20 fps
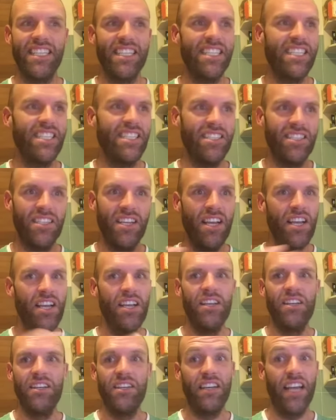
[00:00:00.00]
This is
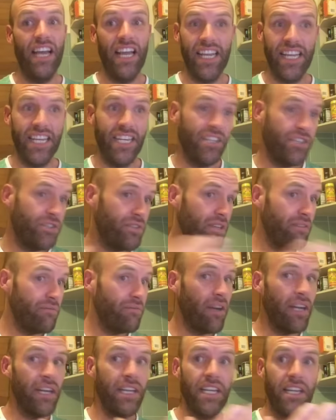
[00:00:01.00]
egg industry
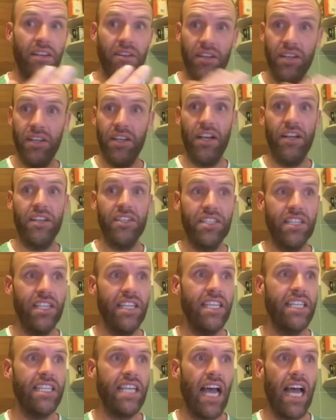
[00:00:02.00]
funding goes to
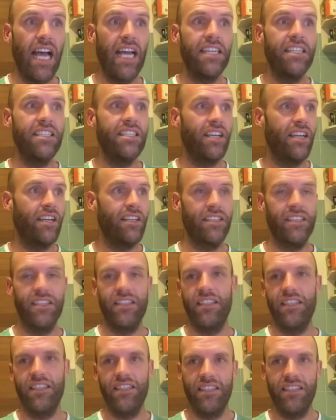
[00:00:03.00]
this ad so that